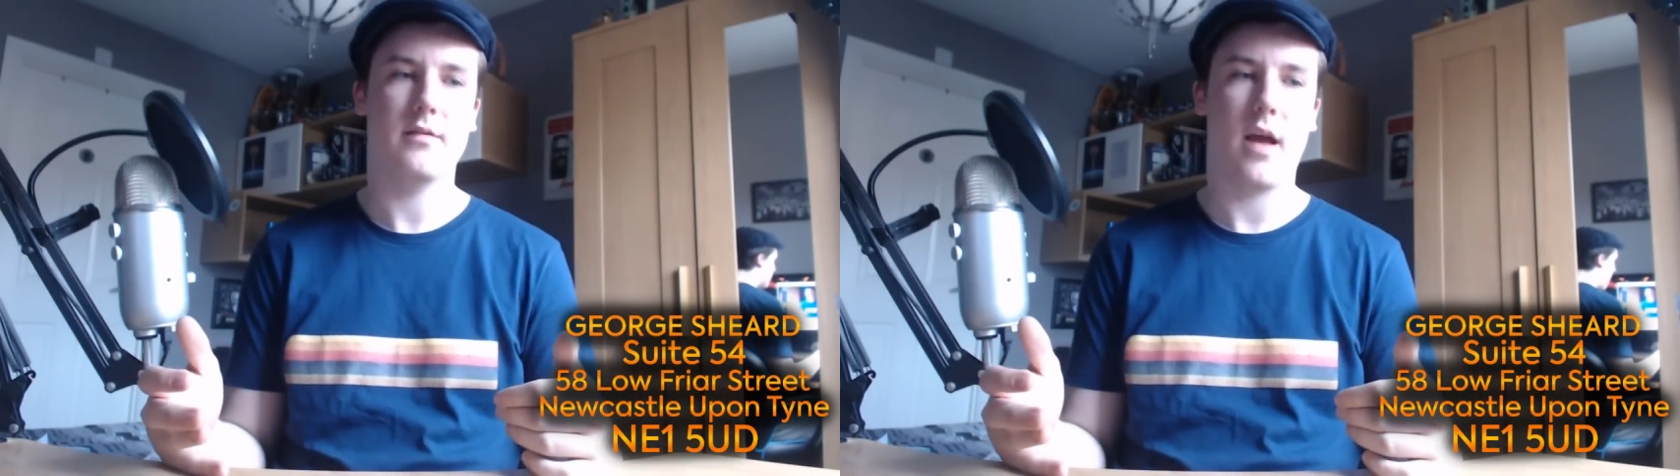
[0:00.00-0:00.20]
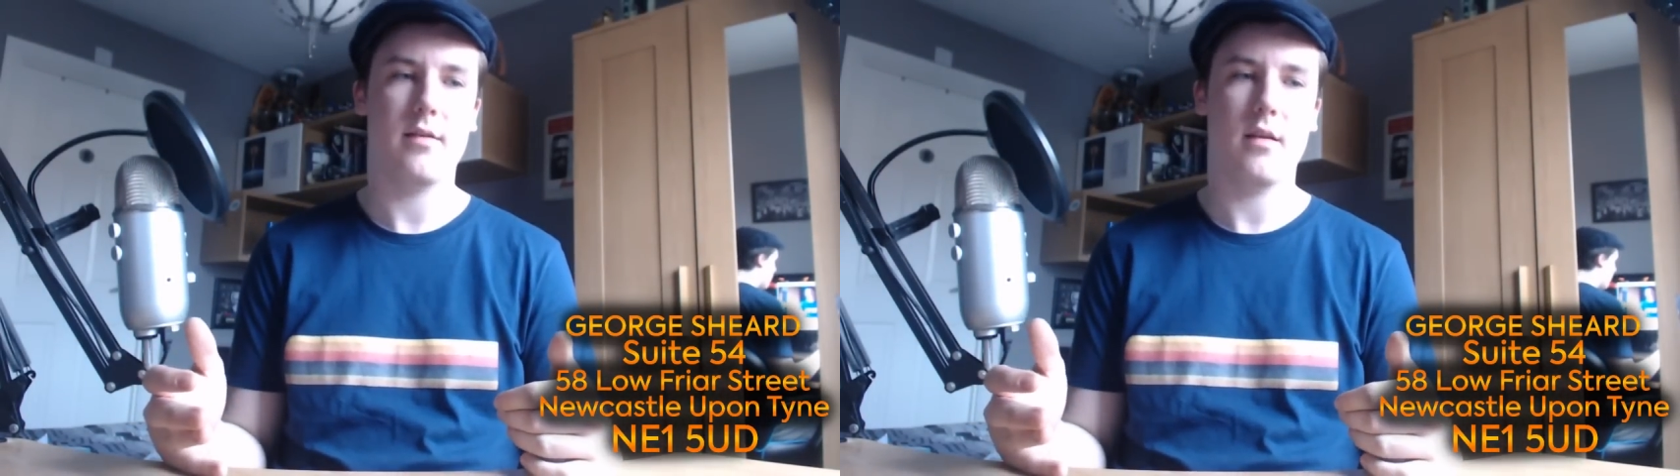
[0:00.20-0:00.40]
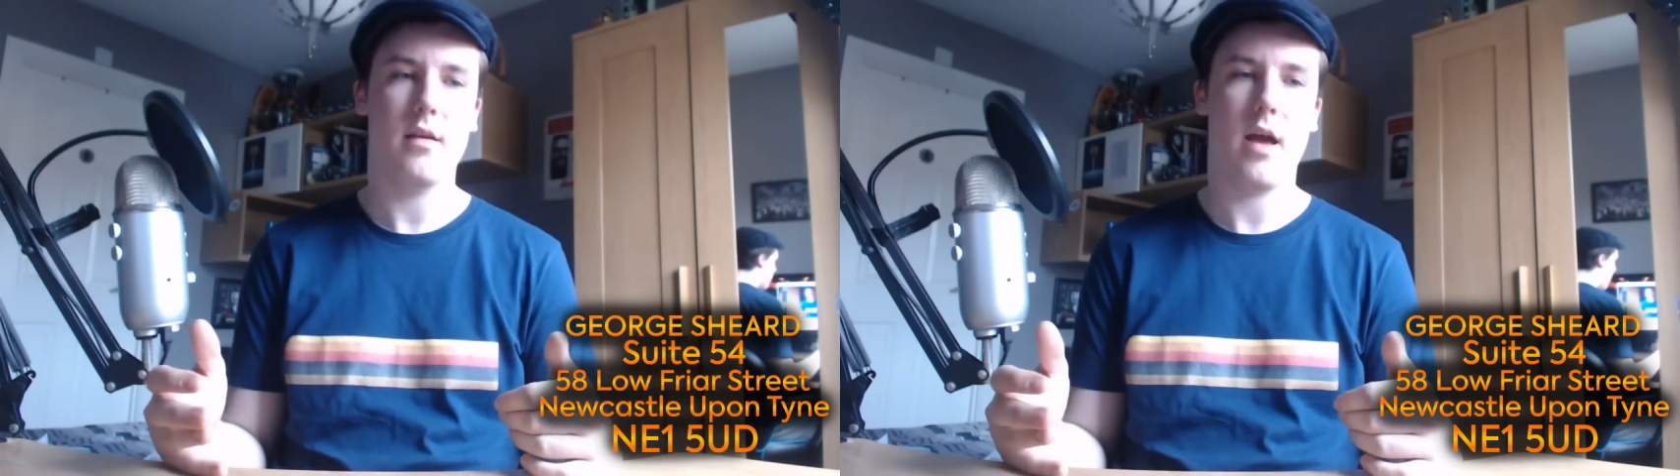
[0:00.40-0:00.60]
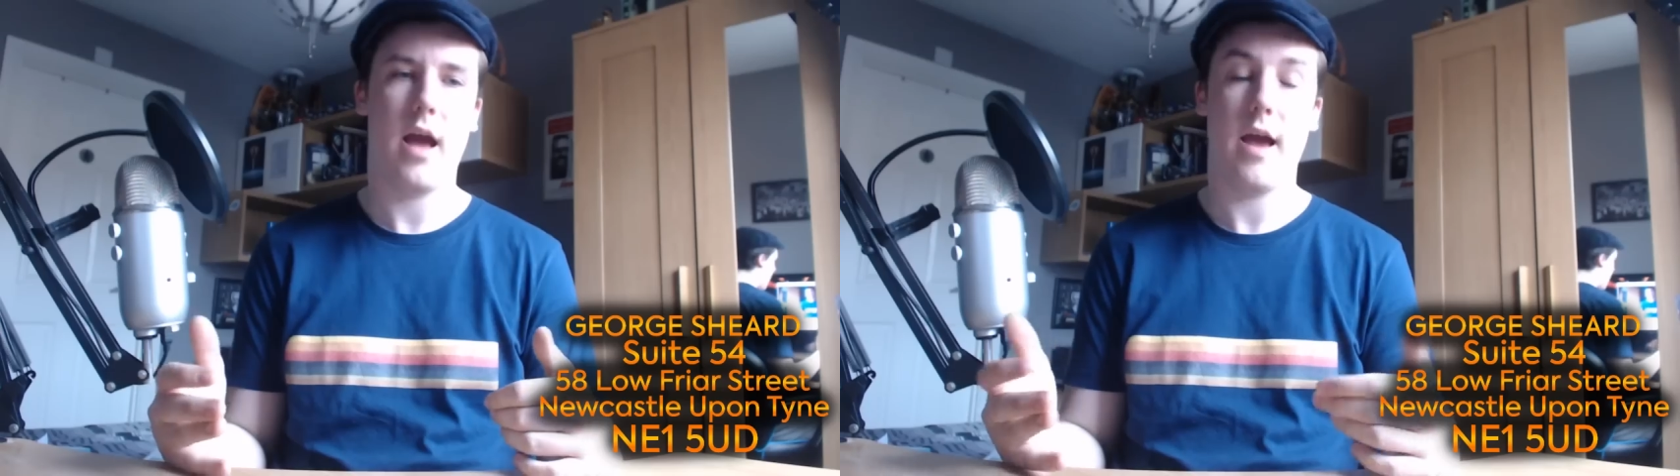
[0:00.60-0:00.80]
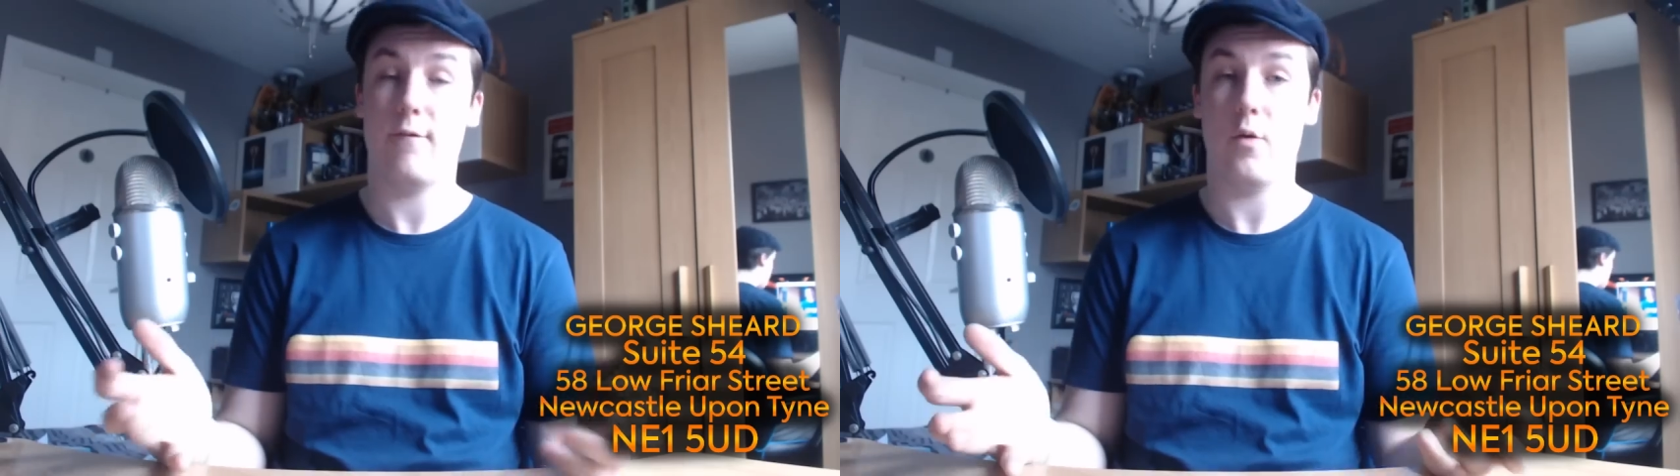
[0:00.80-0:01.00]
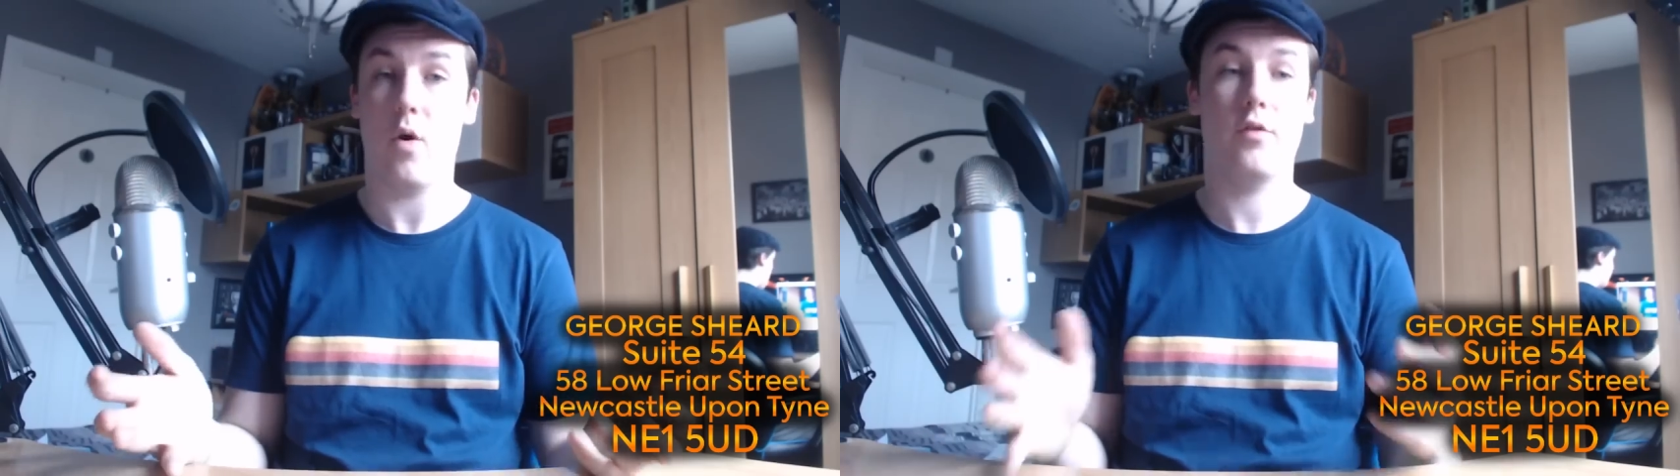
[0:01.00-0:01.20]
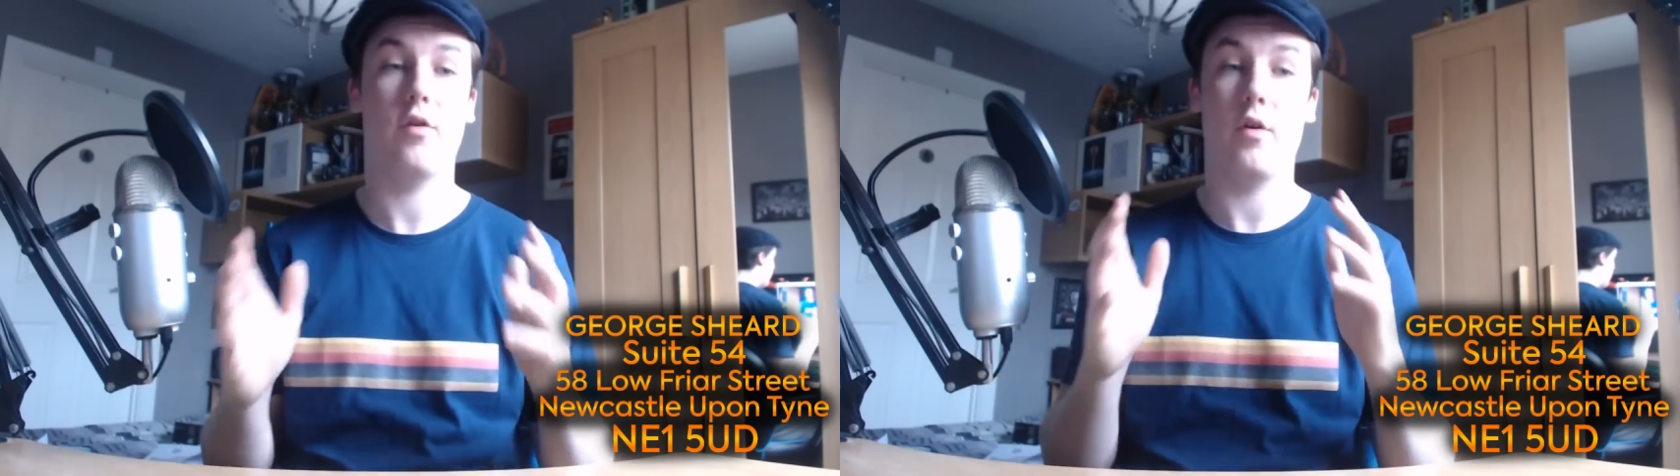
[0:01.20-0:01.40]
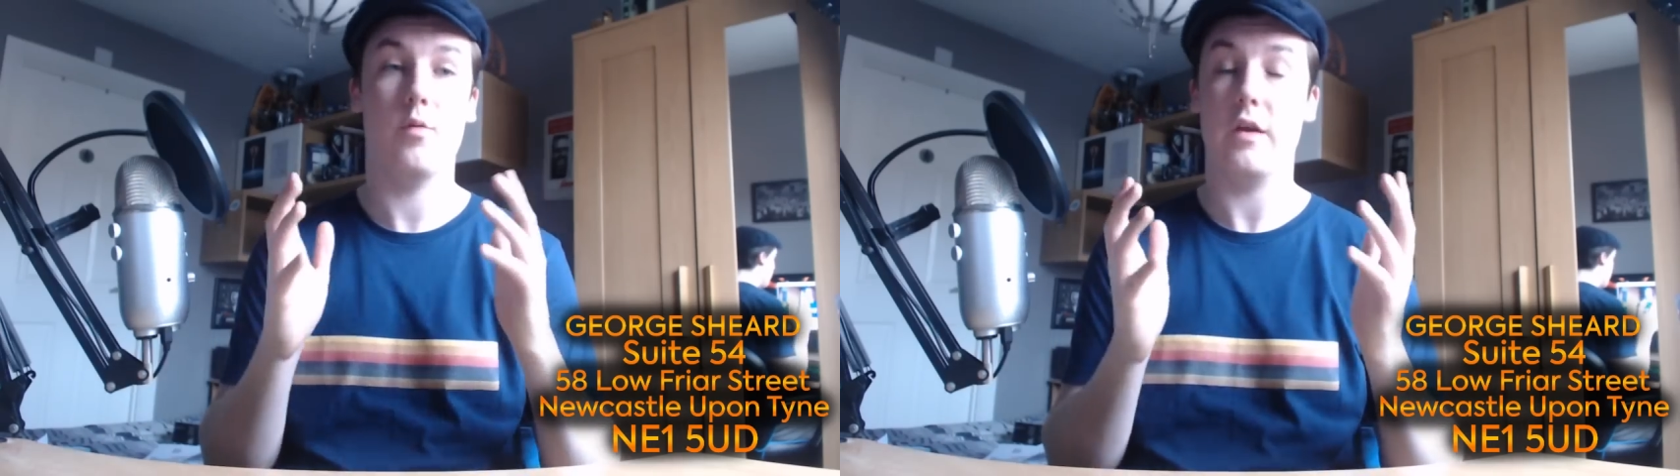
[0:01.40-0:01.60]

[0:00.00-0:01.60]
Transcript: sending, uh, if you want to,